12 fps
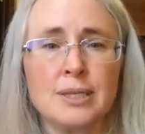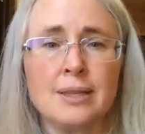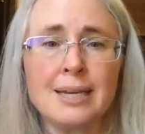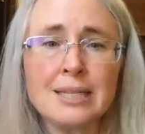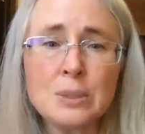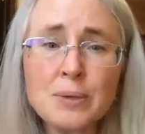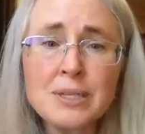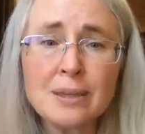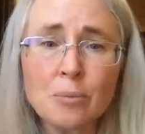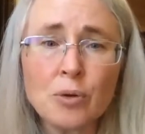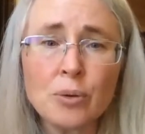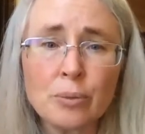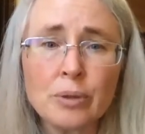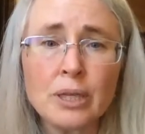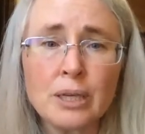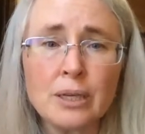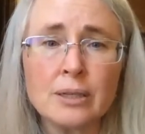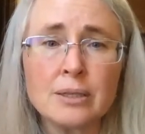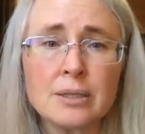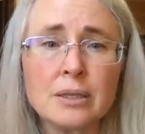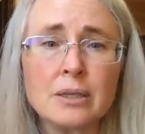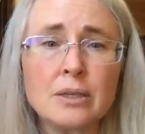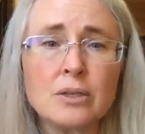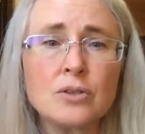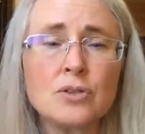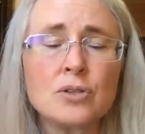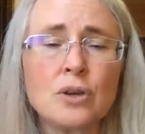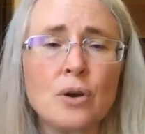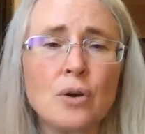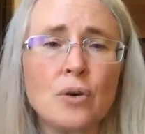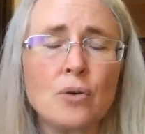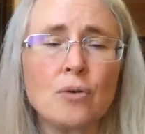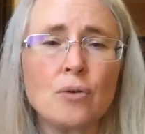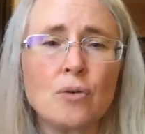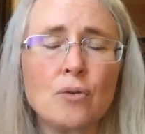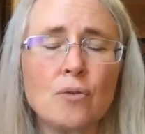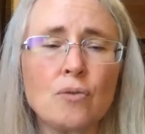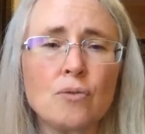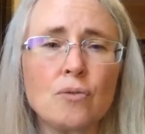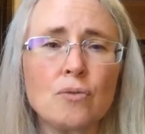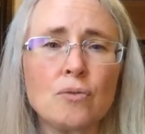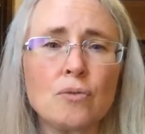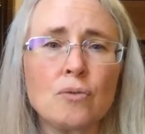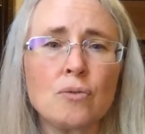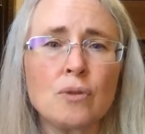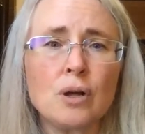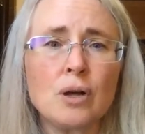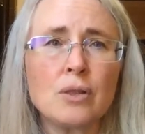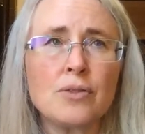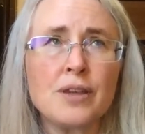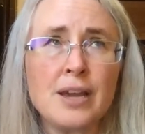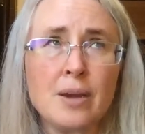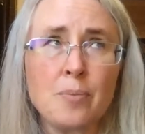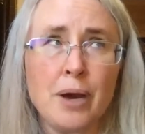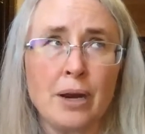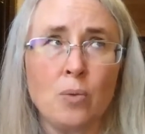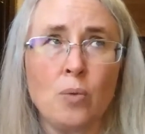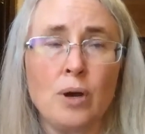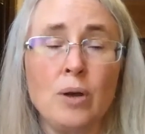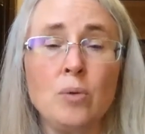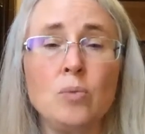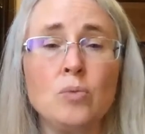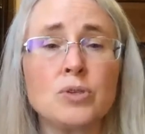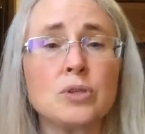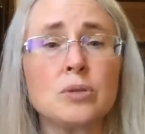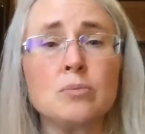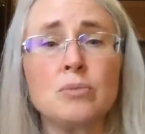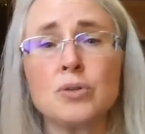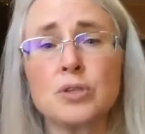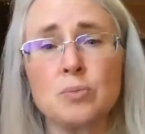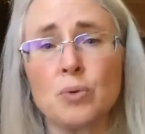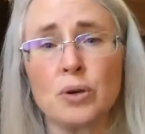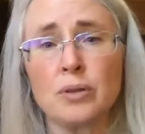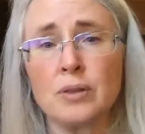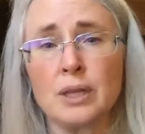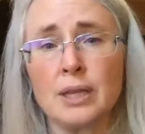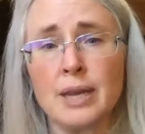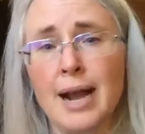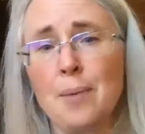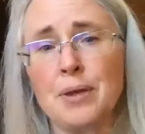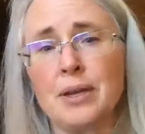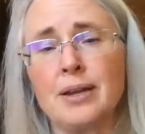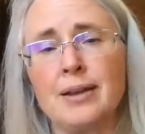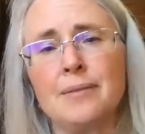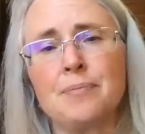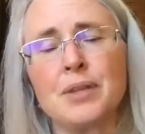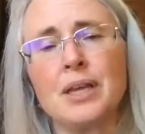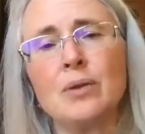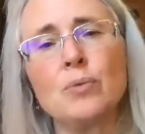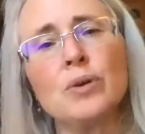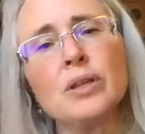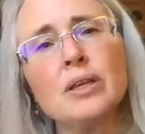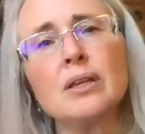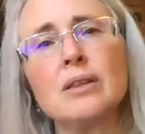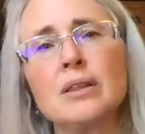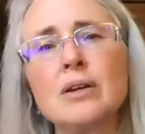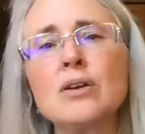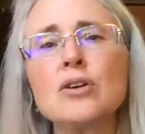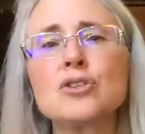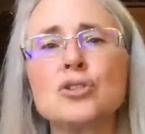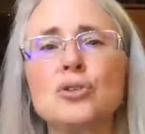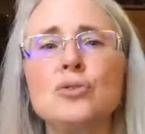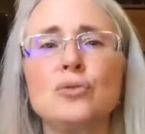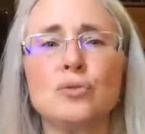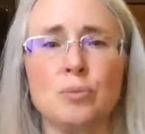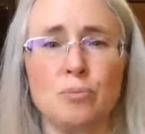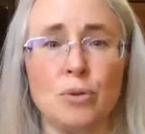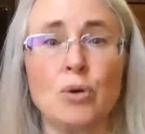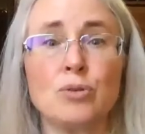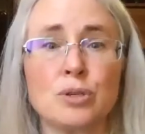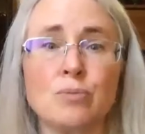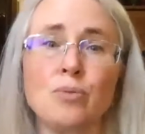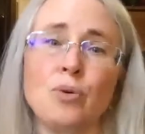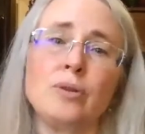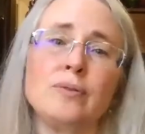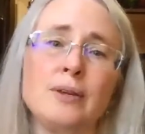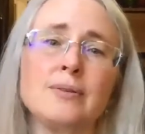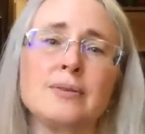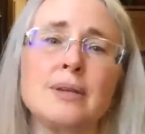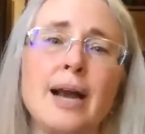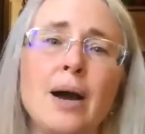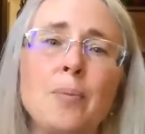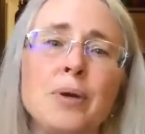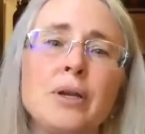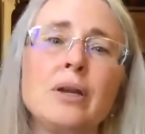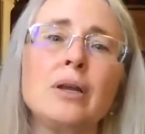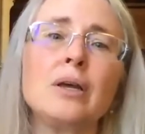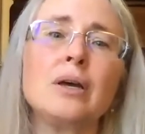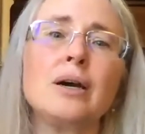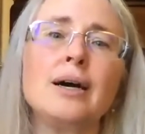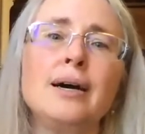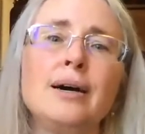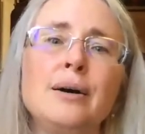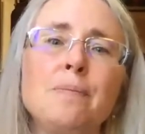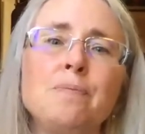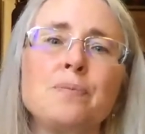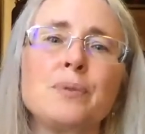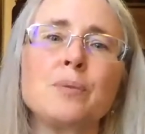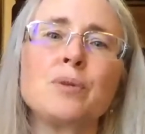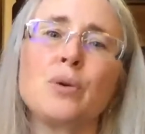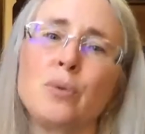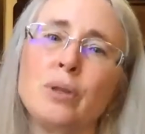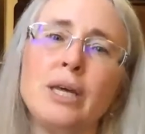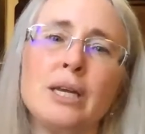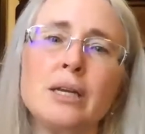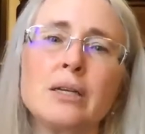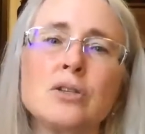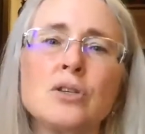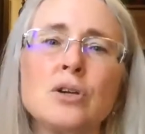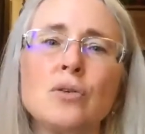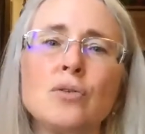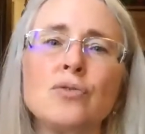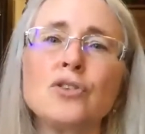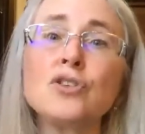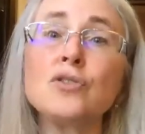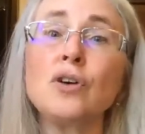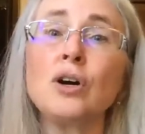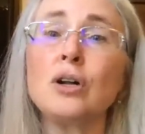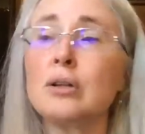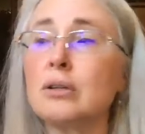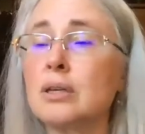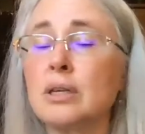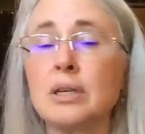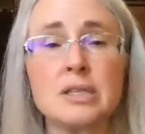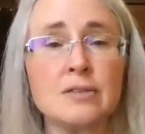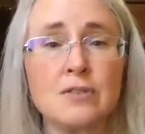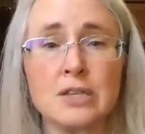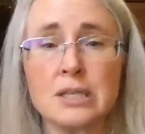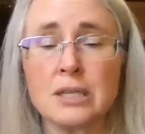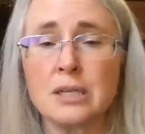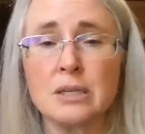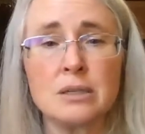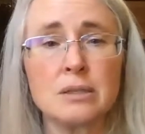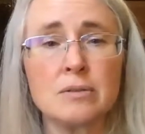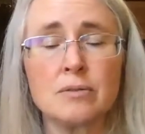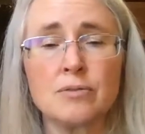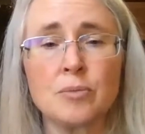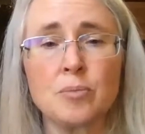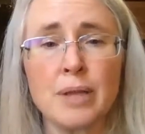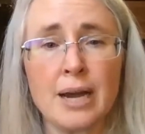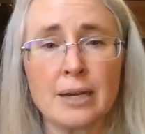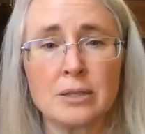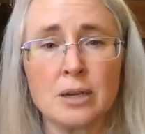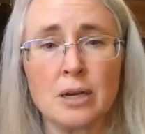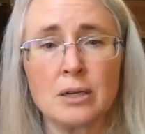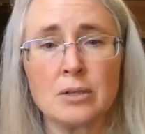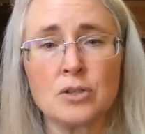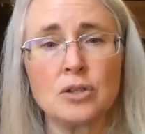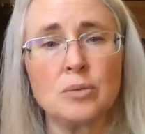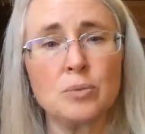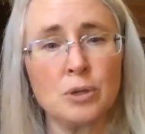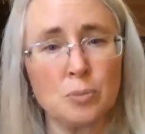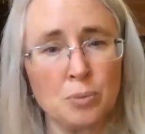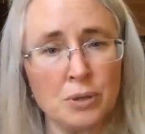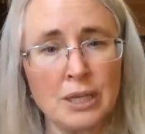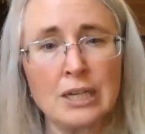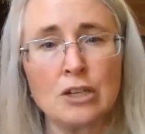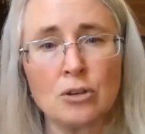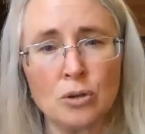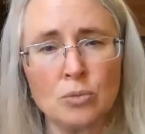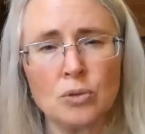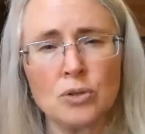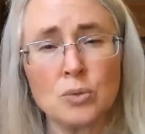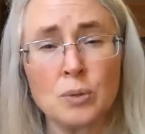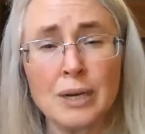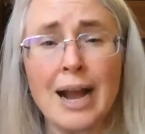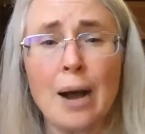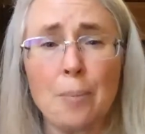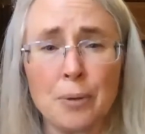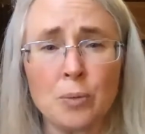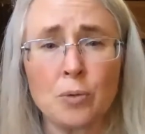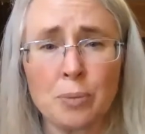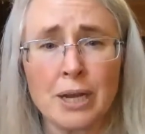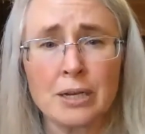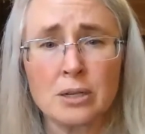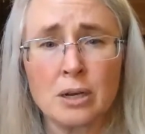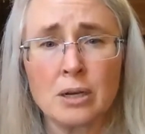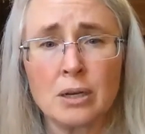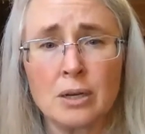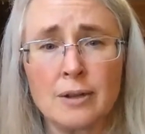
And that's what a summary really is. So think about it. What was the most important thing that happened? And really, there are two most important things that happen, but they're related. So first of all, he gets a visit from Black Dog. So you're going to want to put that in your own words. What happened with Black Dog?